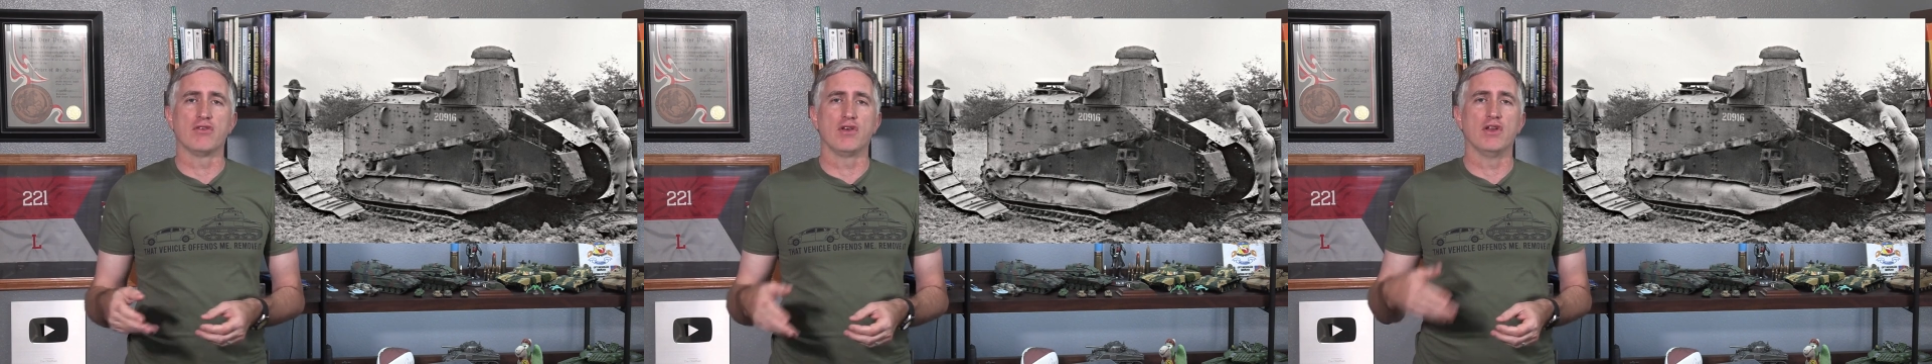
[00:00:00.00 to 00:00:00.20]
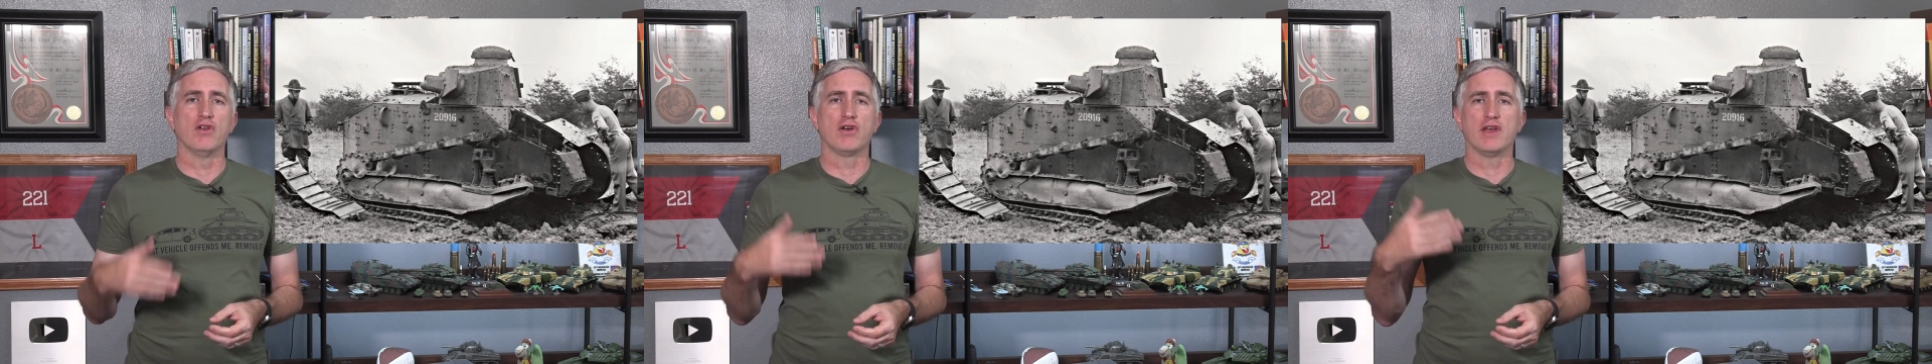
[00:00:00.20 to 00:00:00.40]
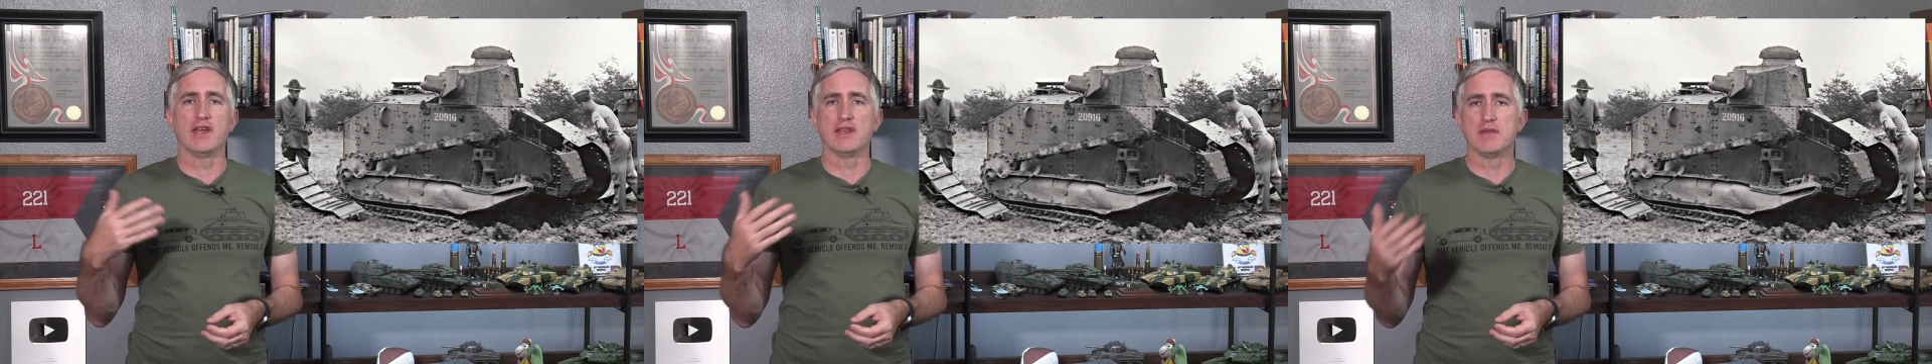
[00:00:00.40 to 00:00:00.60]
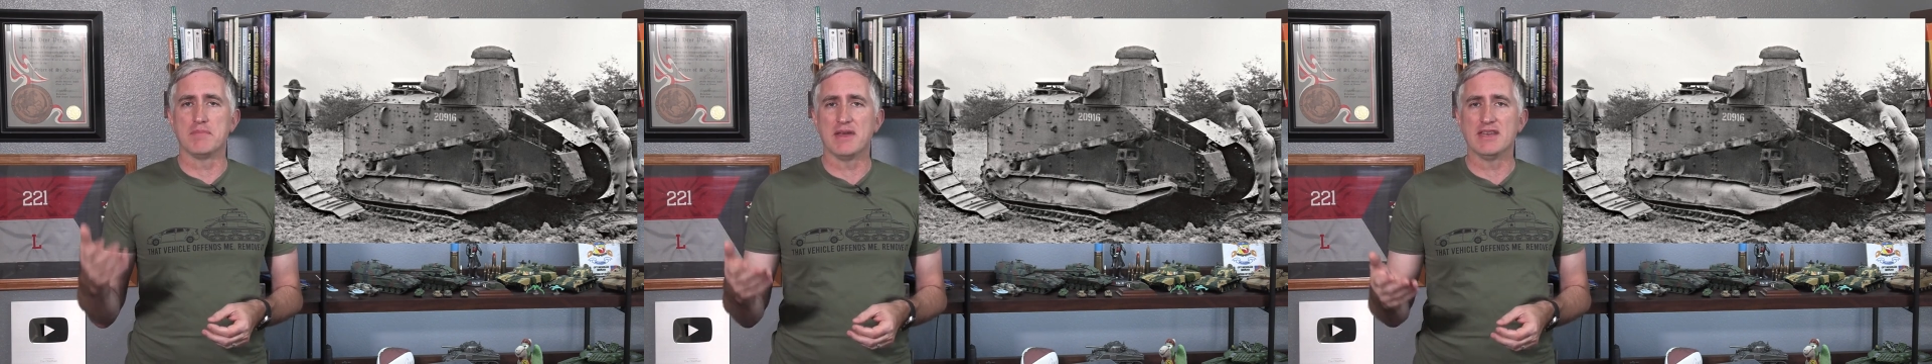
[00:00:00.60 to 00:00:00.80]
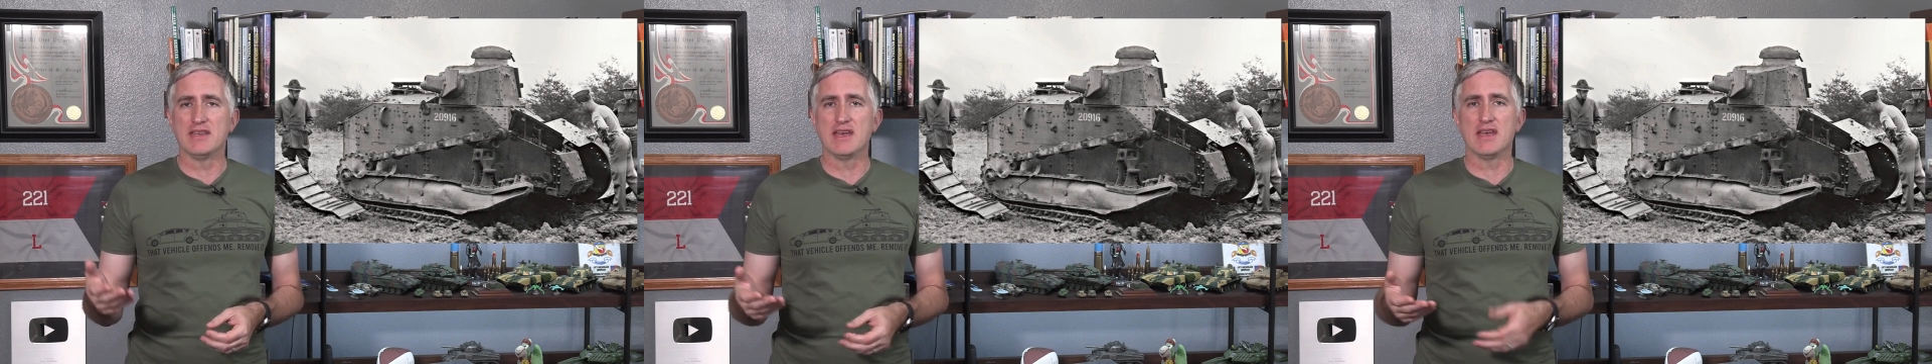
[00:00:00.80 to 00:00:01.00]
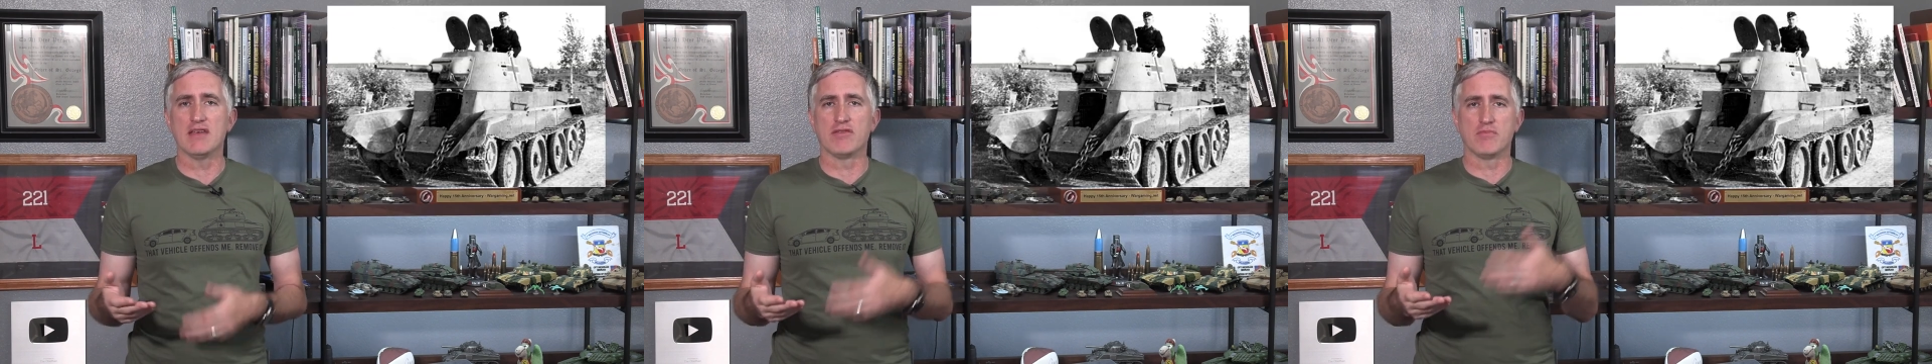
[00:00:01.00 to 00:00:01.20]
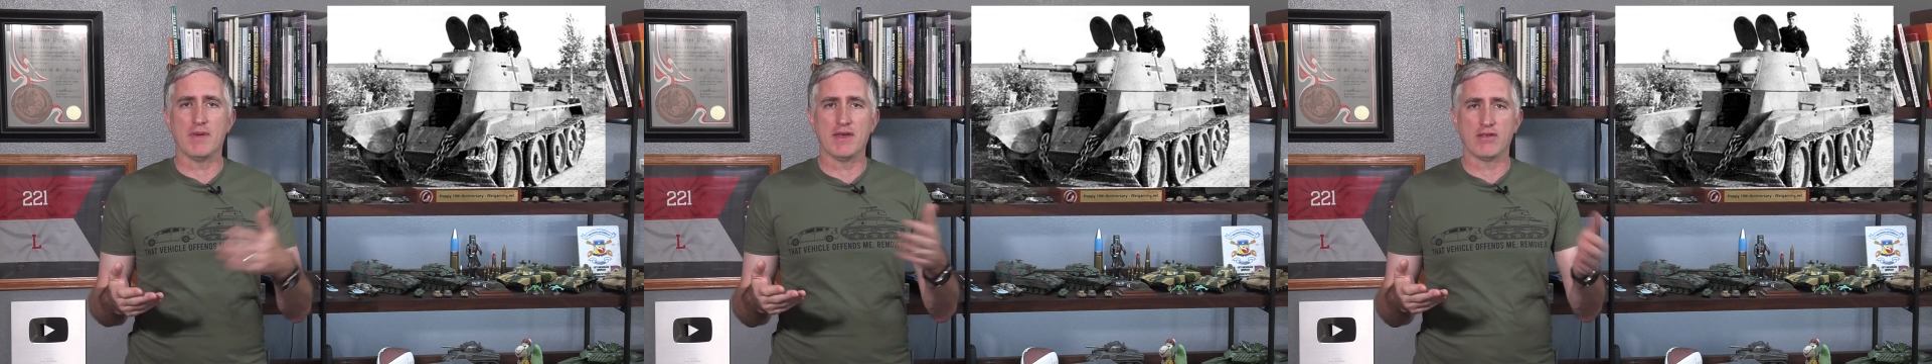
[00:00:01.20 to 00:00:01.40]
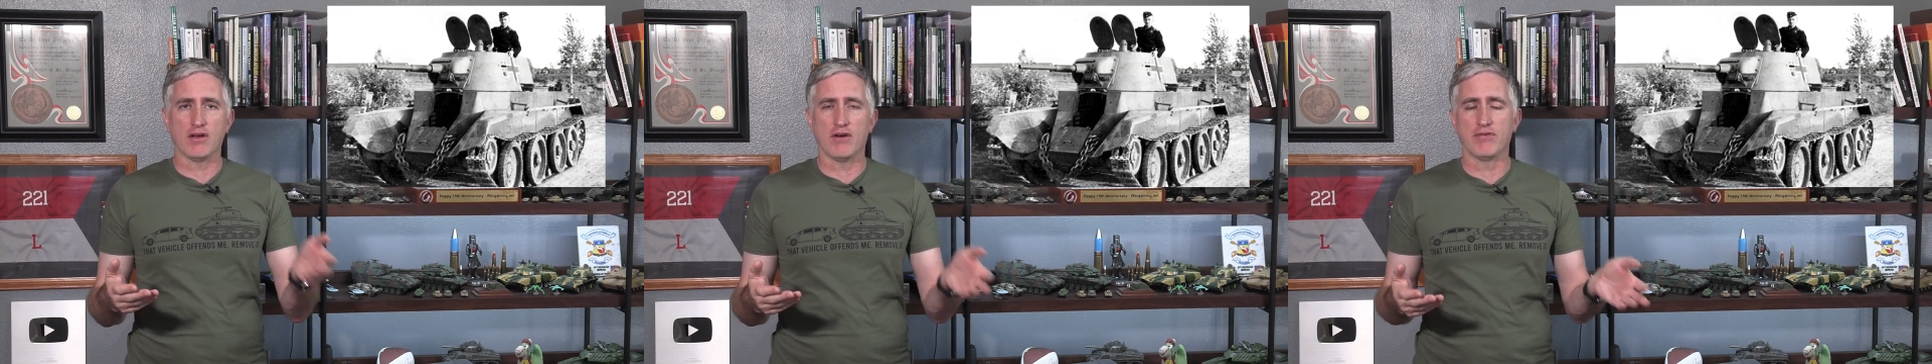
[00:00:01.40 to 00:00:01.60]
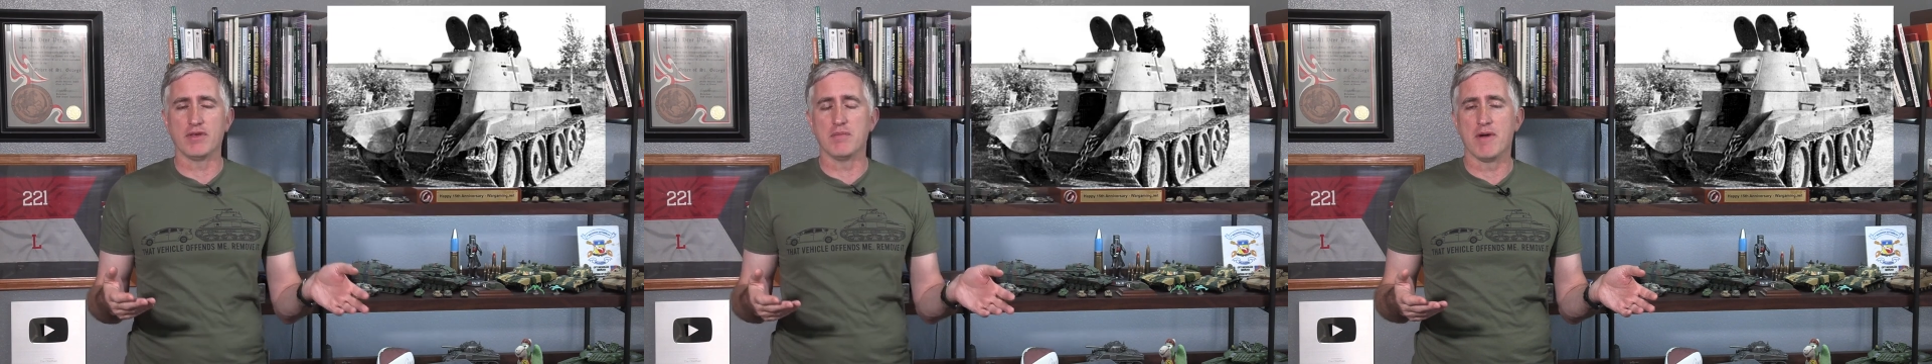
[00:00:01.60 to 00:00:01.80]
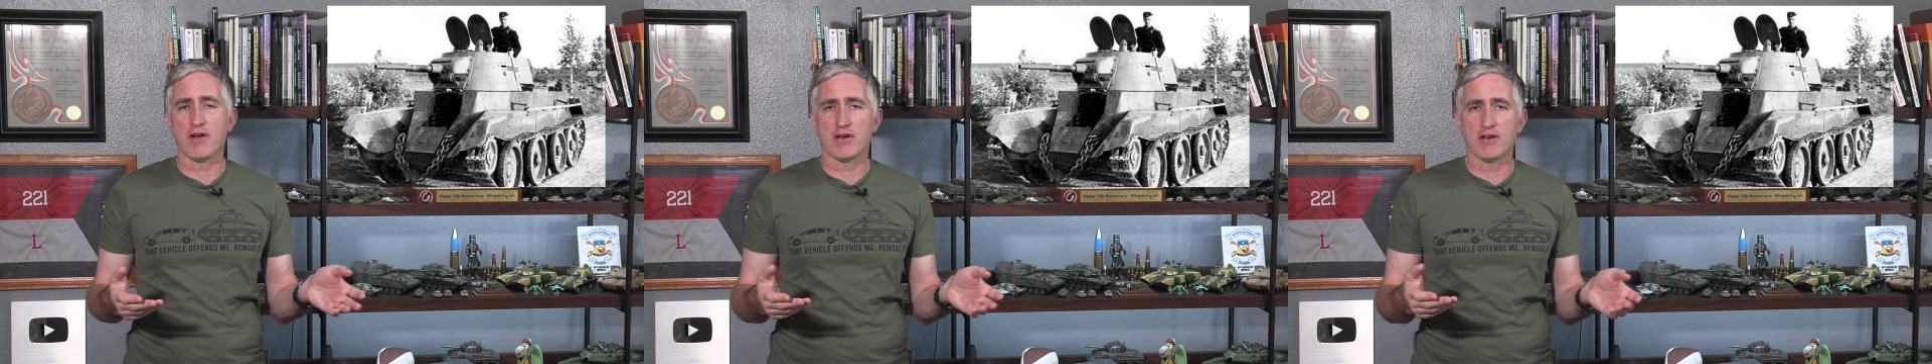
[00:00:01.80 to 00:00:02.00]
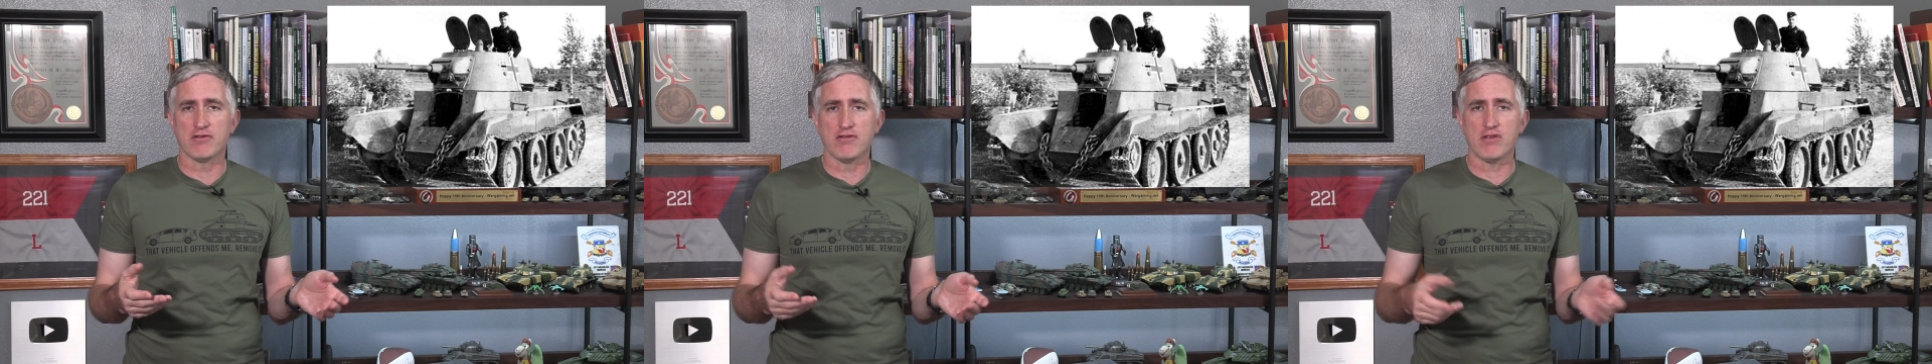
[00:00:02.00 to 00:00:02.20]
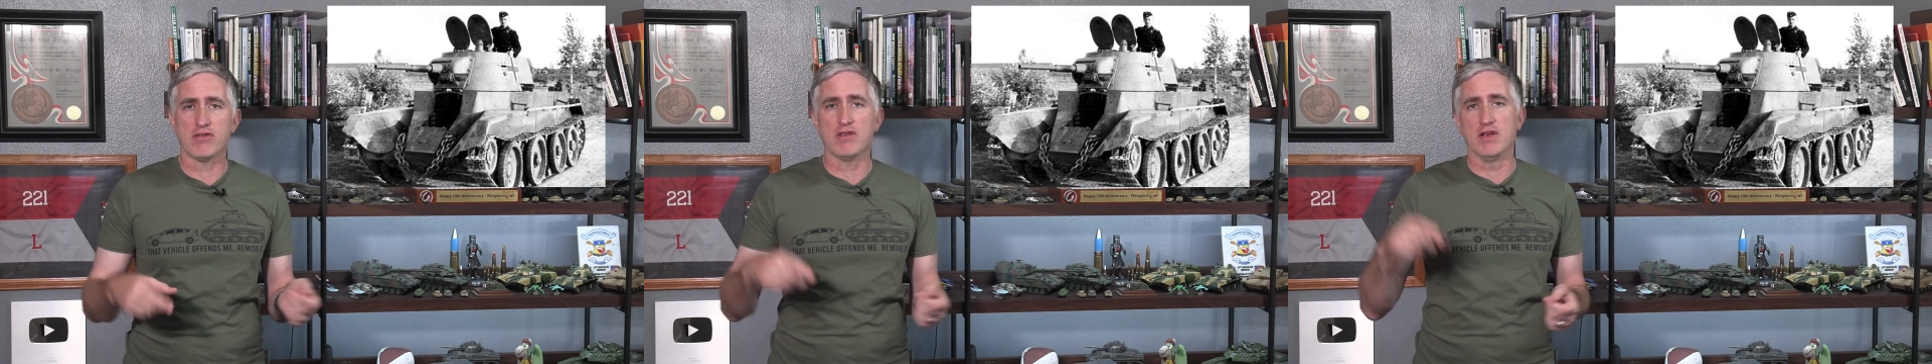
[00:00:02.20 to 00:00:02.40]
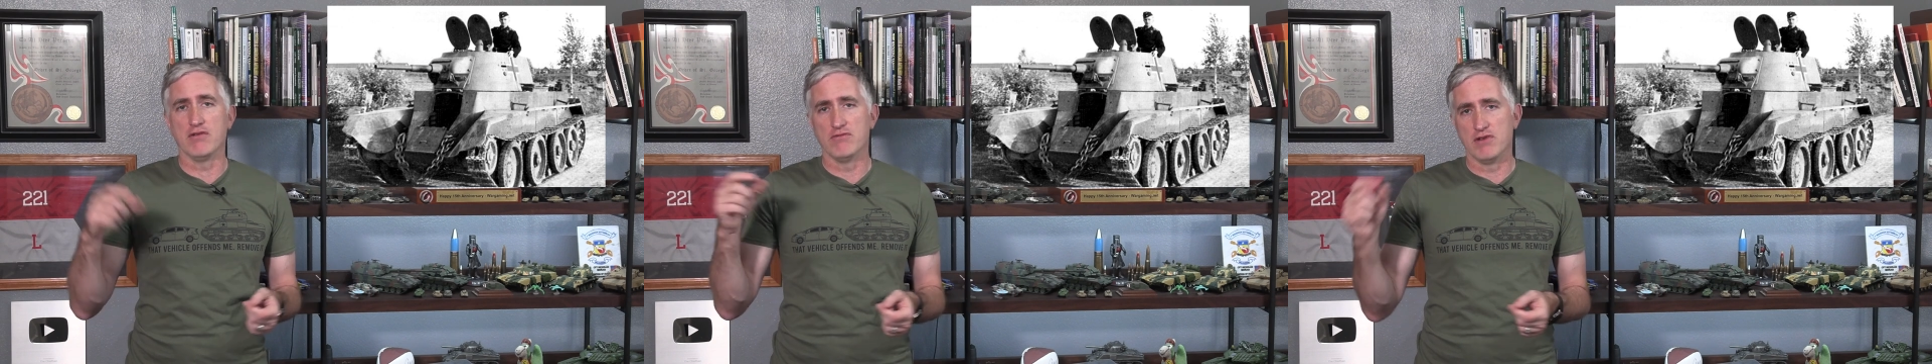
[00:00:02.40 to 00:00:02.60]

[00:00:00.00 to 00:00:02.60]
So you're looking at the BTs based off the American Christie